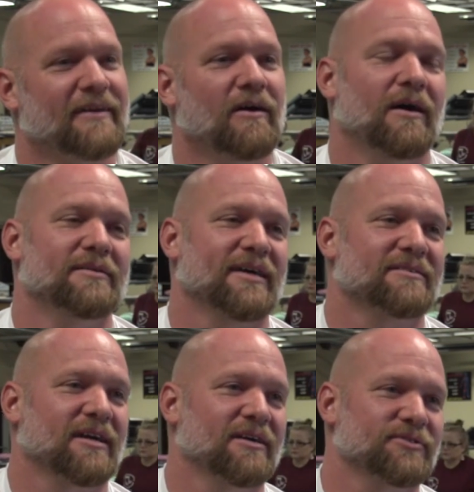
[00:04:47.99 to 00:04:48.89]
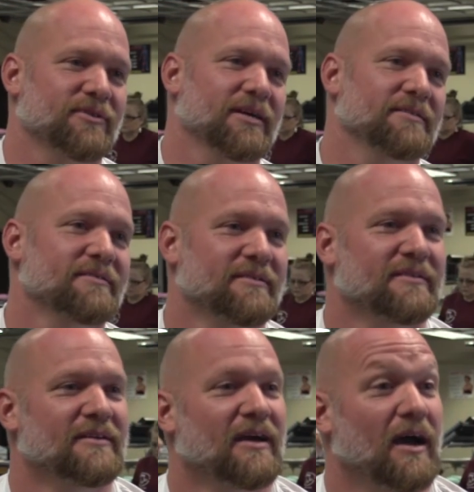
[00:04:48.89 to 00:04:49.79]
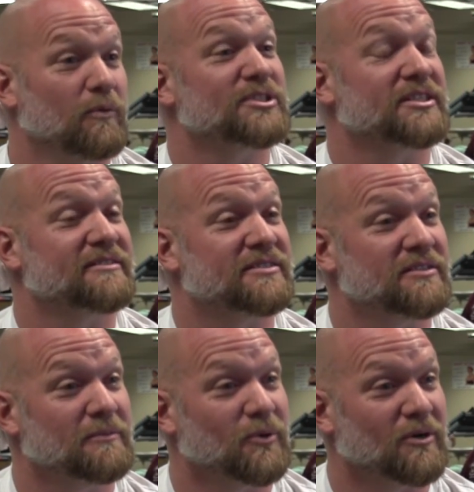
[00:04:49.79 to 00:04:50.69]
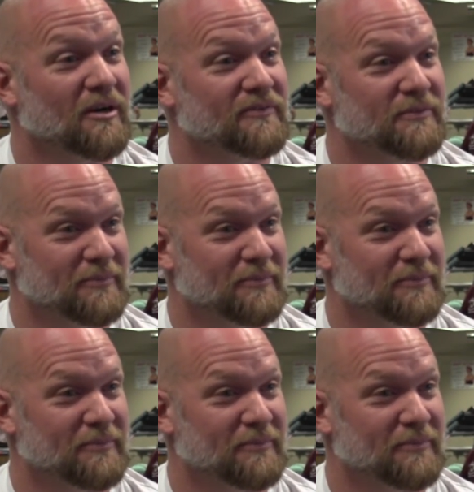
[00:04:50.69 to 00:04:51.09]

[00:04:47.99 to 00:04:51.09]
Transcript: Oh, Dr. Howe's great. I wish I could see her more often,